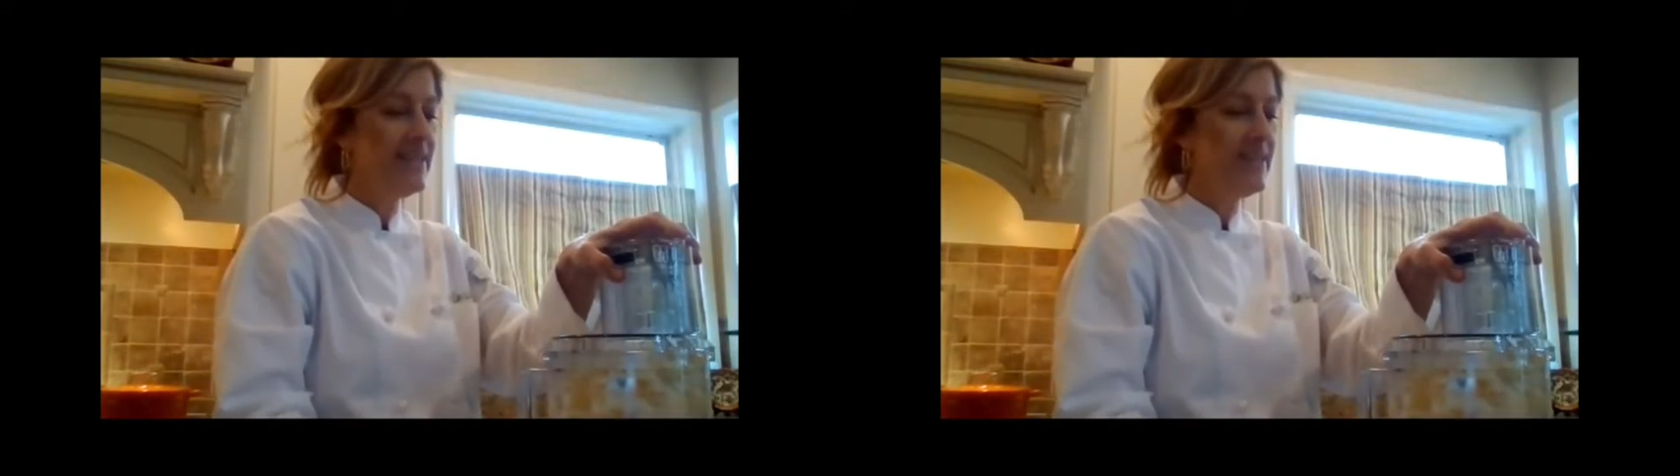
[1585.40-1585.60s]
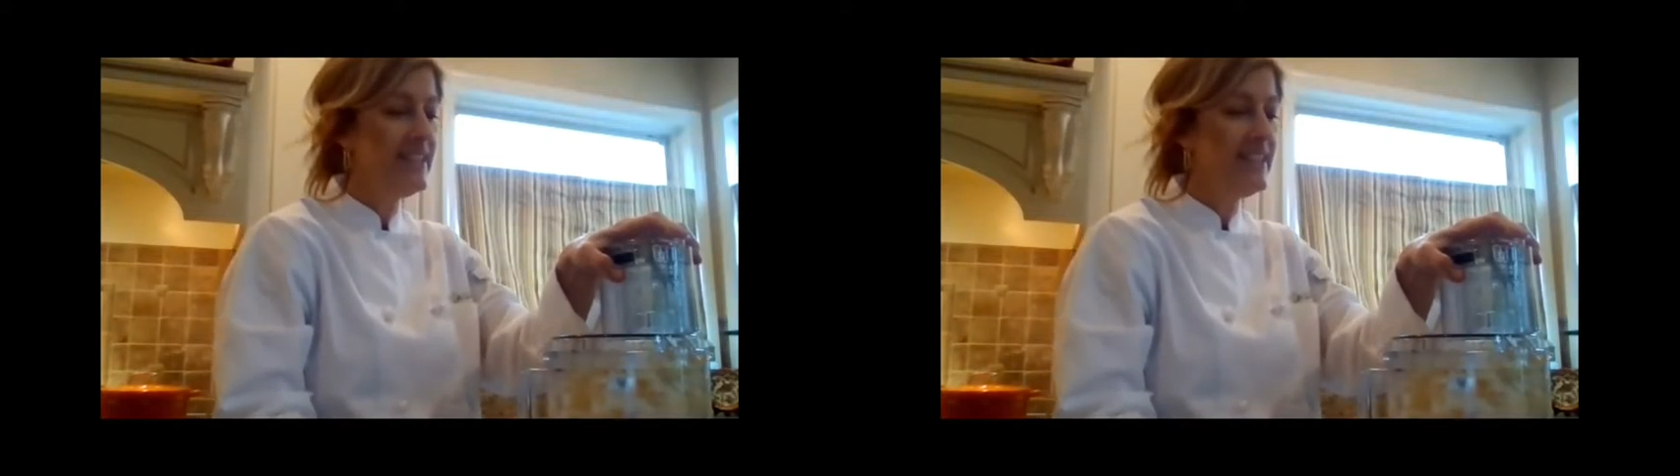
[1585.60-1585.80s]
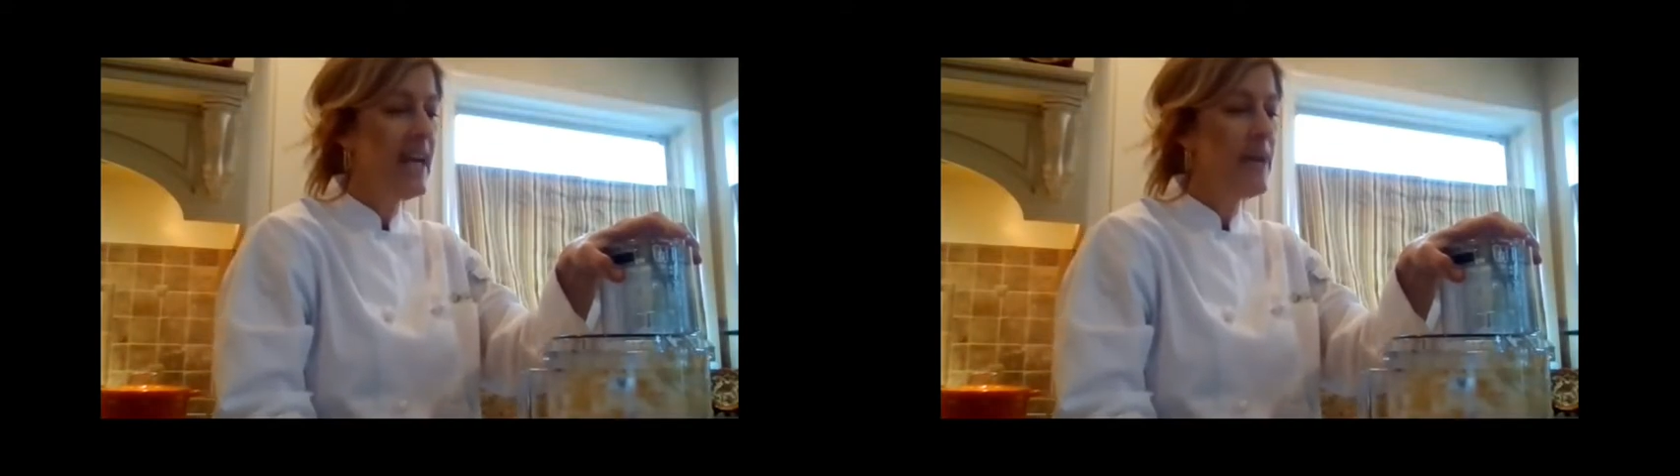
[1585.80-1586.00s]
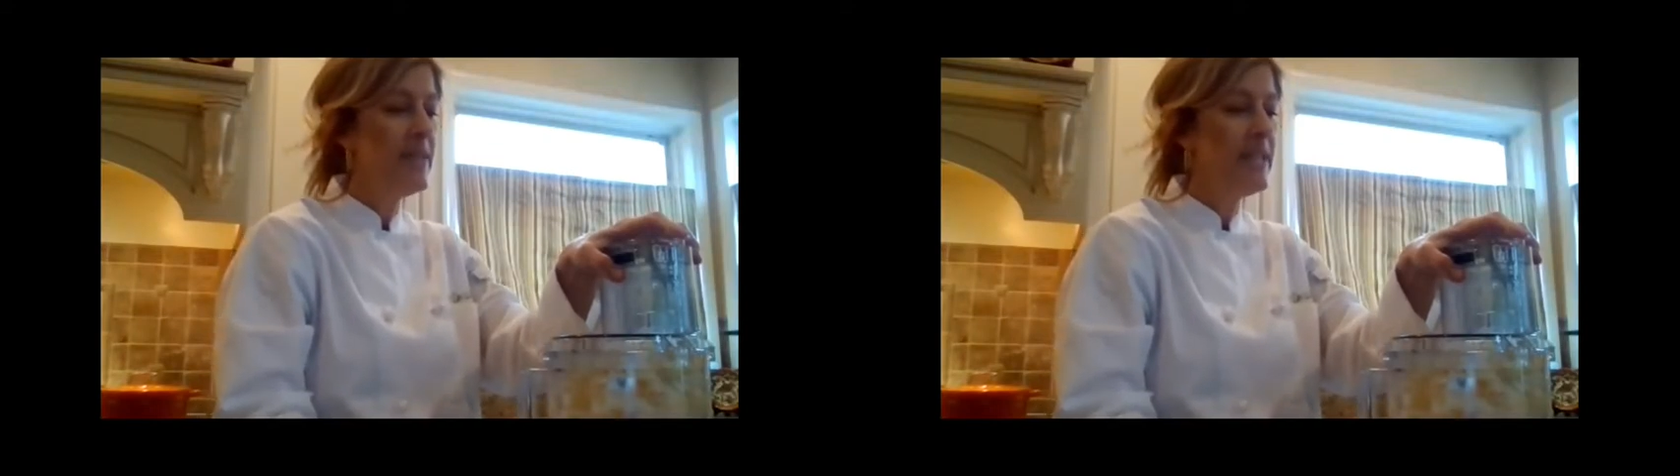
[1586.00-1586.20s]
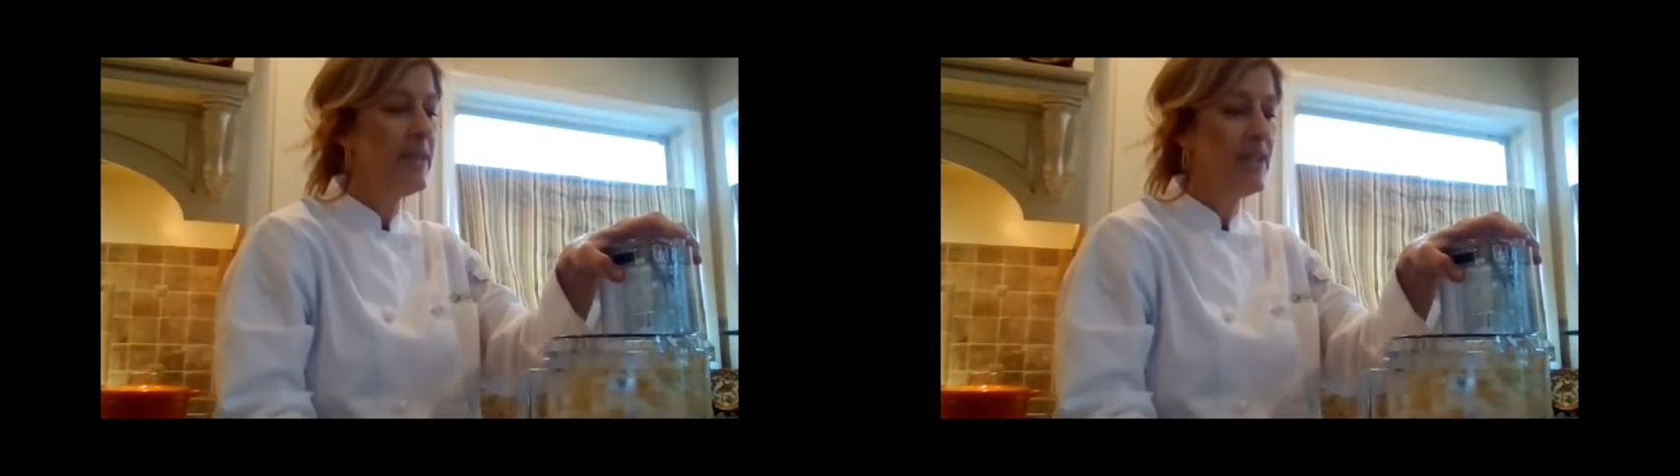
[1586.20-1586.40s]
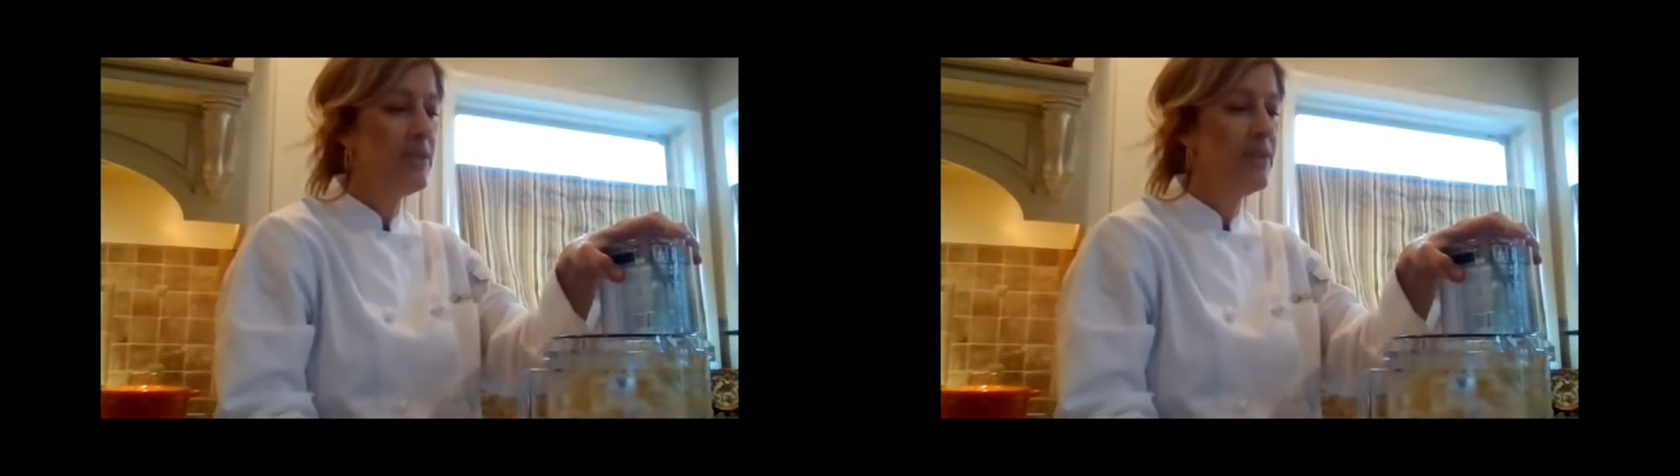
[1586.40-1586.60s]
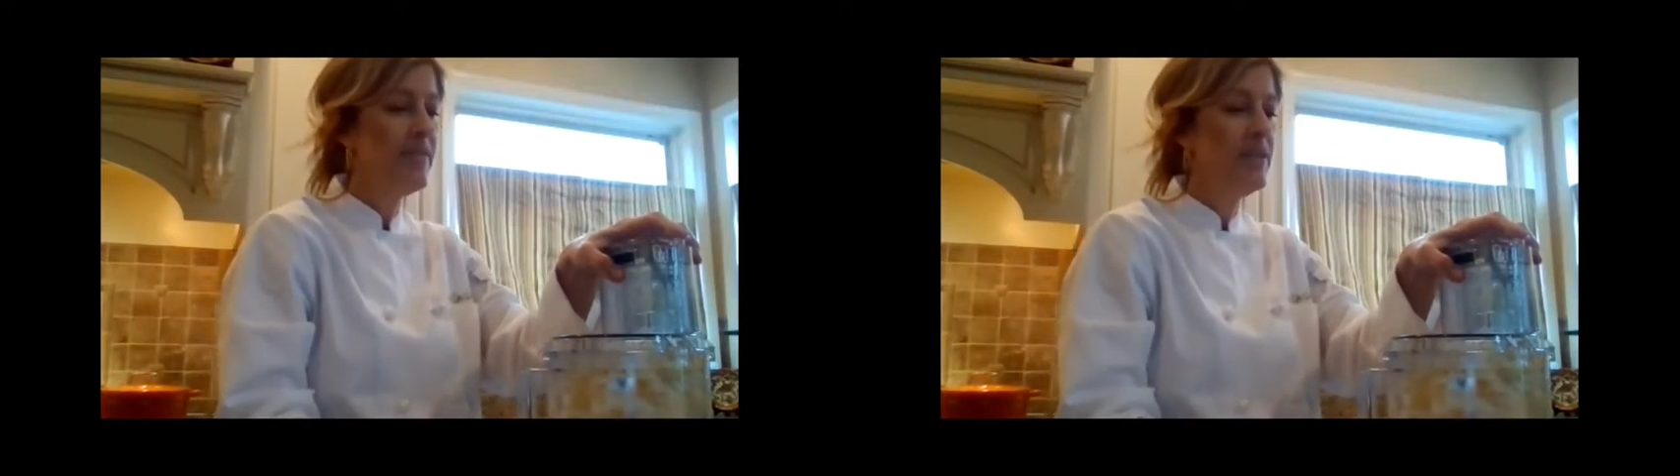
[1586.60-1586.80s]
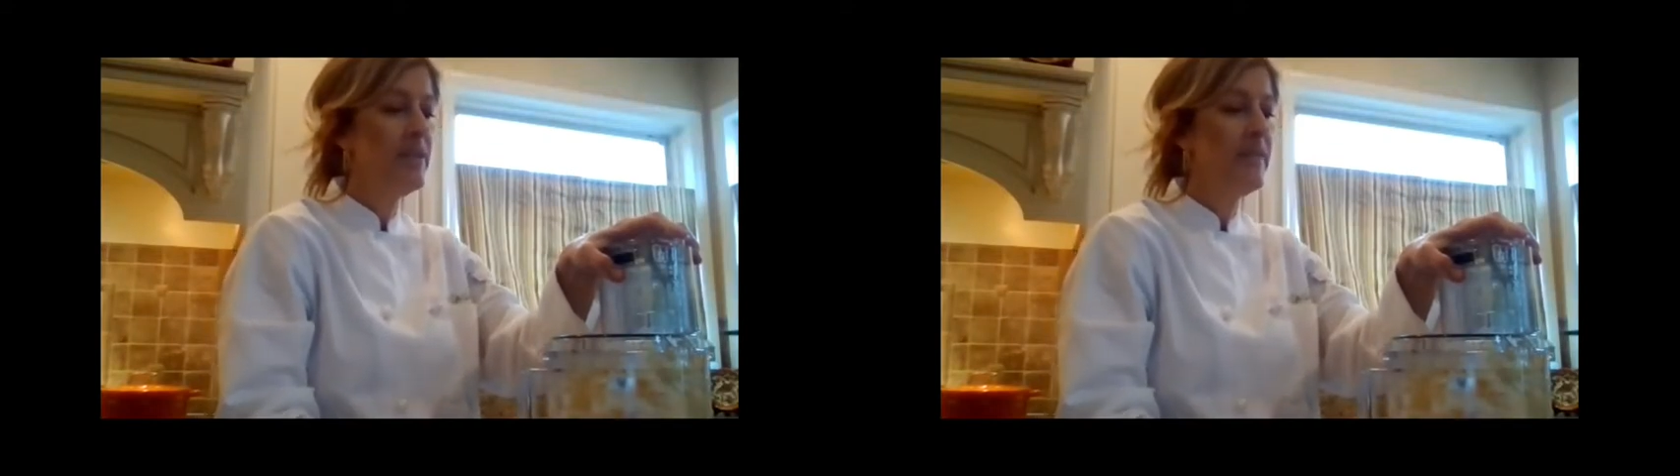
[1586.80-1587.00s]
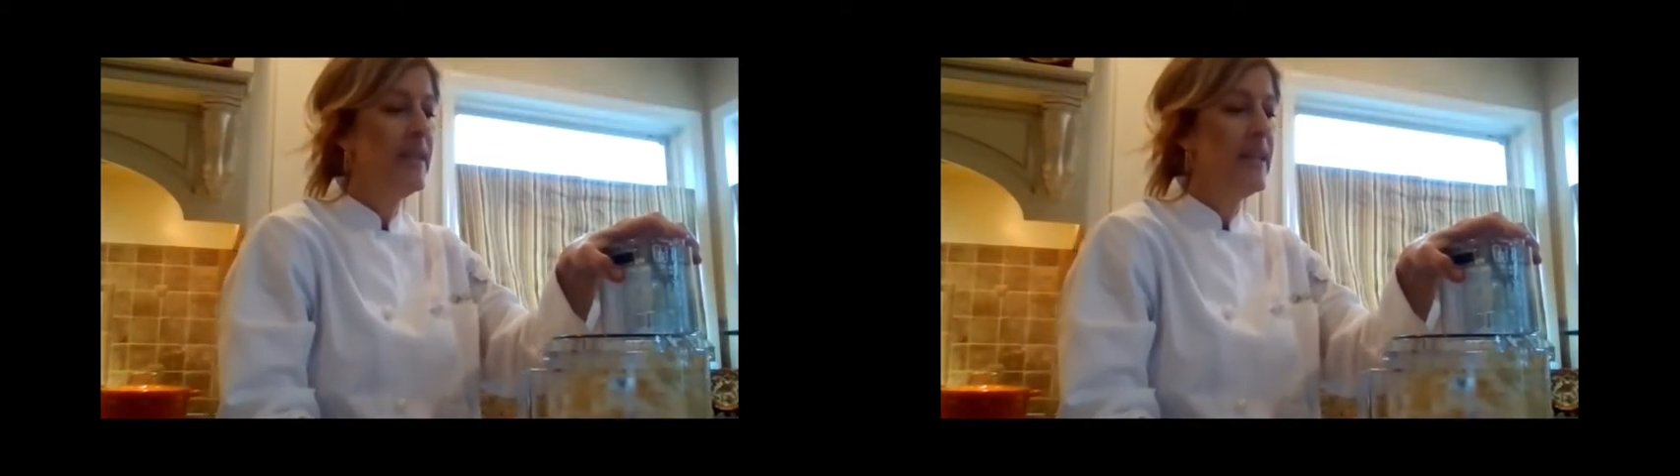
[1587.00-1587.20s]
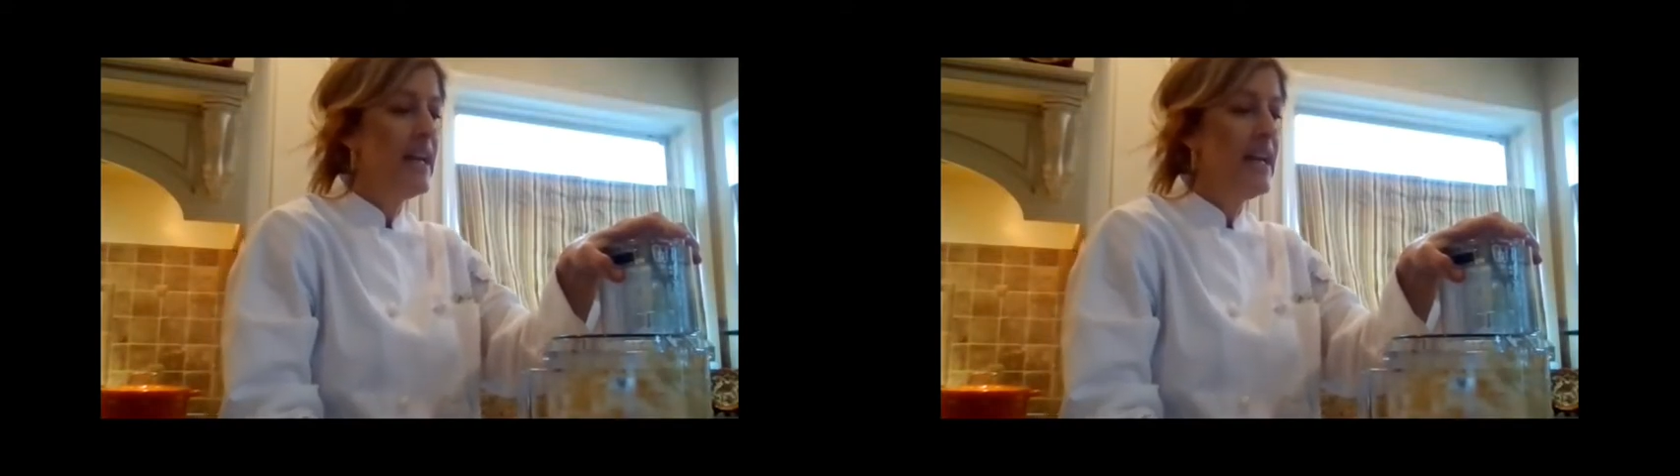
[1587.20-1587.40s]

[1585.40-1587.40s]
that's what's happening, but it looks beautiful.